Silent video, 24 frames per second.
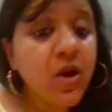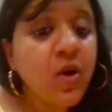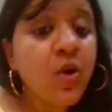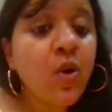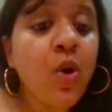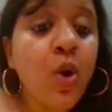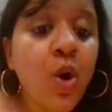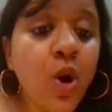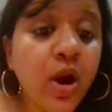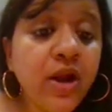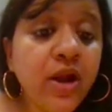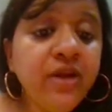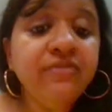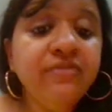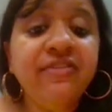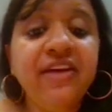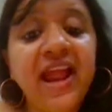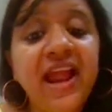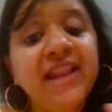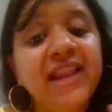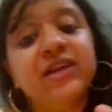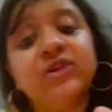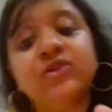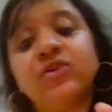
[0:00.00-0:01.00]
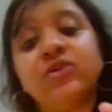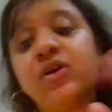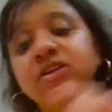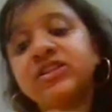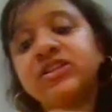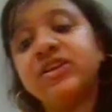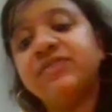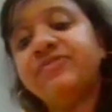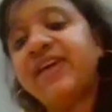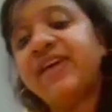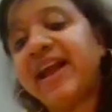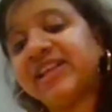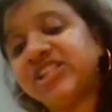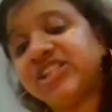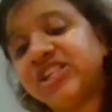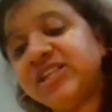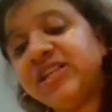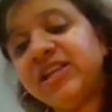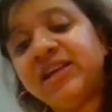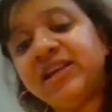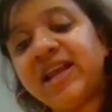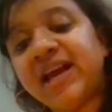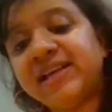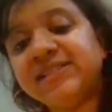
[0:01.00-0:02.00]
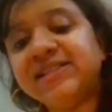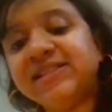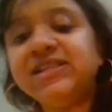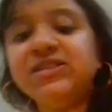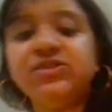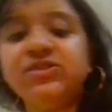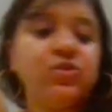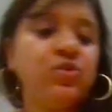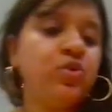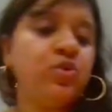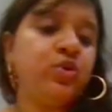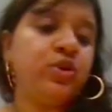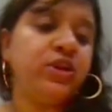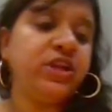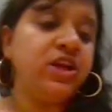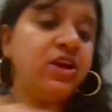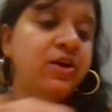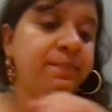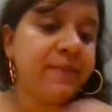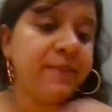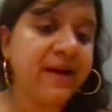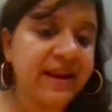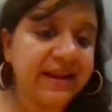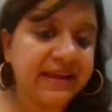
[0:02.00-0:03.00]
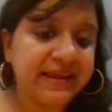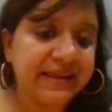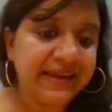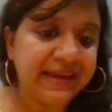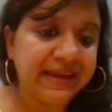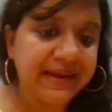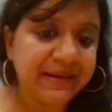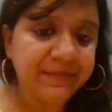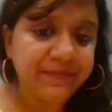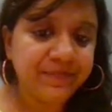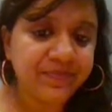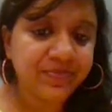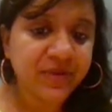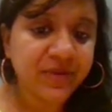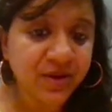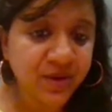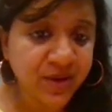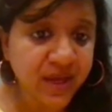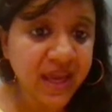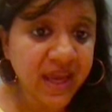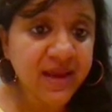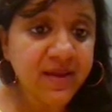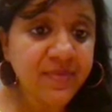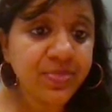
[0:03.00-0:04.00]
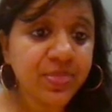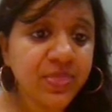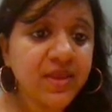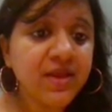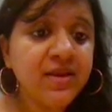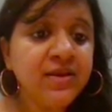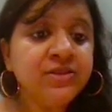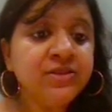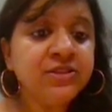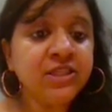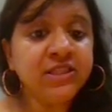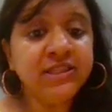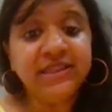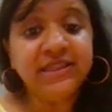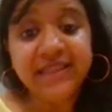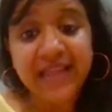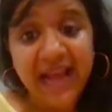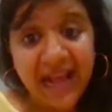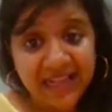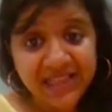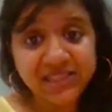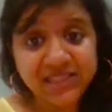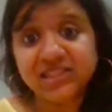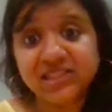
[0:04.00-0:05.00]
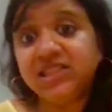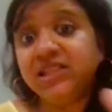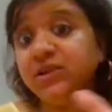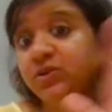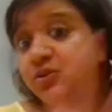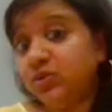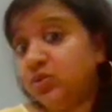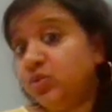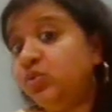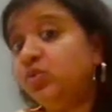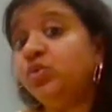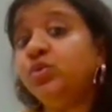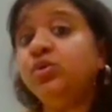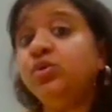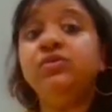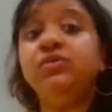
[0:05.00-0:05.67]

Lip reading: Or where the cause of action arises wholly or partly. Okay? So that's the rule